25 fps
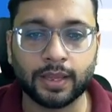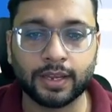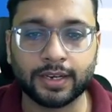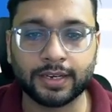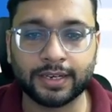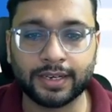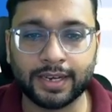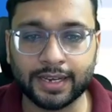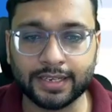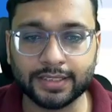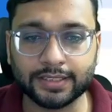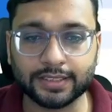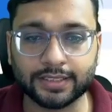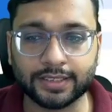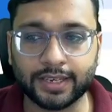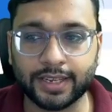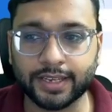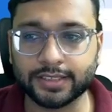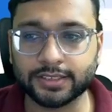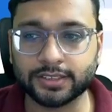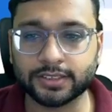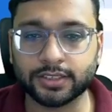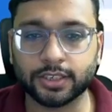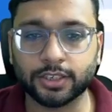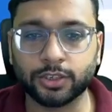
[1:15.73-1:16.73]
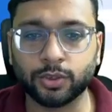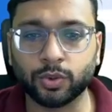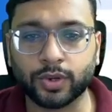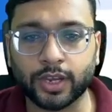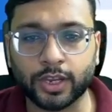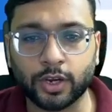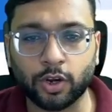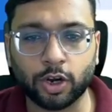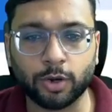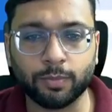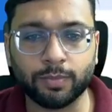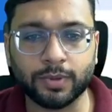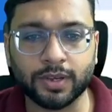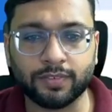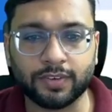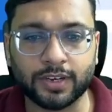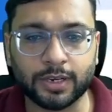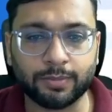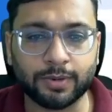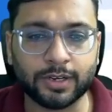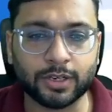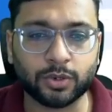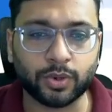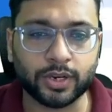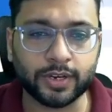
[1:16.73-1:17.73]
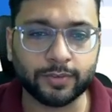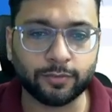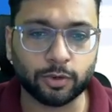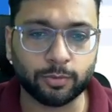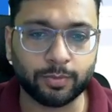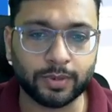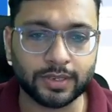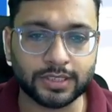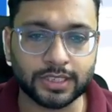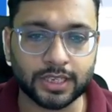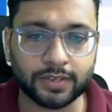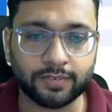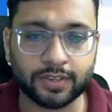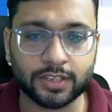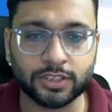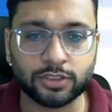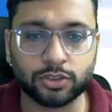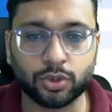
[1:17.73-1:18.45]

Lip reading: Next, you cannot be available 24/7,